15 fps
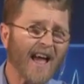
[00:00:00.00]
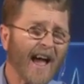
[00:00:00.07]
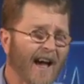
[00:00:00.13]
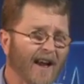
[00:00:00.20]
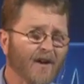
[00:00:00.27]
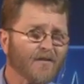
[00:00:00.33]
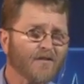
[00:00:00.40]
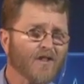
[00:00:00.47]

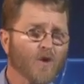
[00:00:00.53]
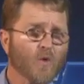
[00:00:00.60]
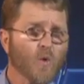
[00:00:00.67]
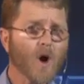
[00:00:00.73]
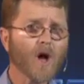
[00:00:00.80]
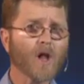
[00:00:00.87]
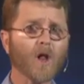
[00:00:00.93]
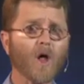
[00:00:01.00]
out of the
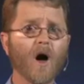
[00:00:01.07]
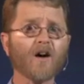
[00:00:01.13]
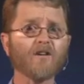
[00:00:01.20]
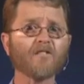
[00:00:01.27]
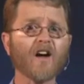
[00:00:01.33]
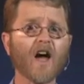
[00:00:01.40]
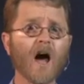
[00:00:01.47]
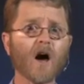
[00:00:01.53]
will
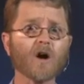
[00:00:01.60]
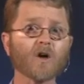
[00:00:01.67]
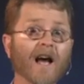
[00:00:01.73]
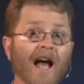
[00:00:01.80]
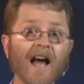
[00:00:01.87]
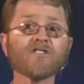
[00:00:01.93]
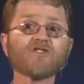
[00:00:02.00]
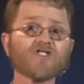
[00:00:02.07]
of our
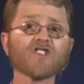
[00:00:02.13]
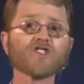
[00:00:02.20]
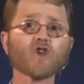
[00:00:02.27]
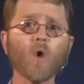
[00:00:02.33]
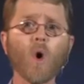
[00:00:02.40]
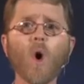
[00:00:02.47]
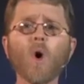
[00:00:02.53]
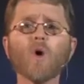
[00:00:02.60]
country's
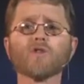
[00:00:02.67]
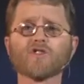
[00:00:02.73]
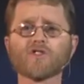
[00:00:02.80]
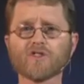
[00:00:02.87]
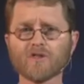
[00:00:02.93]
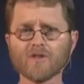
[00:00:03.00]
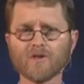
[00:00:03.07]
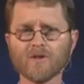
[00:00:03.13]

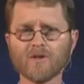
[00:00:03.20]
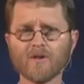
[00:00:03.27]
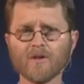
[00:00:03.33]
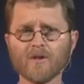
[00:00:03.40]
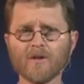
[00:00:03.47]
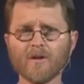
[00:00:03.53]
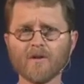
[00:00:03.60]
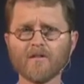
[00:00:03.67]
laws,
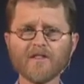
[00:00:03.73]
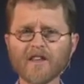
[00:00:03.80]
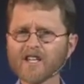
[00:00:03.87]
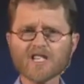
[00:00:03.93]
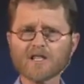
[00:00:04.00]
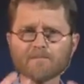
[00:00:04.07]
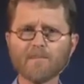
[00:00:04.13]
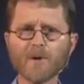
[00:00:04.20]

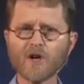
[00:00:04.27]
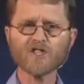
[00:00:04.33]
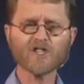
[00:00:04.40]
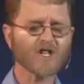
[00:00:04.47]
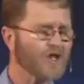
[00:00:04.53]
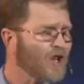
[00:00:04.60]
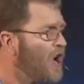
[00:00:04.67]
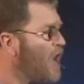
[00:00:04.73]
this person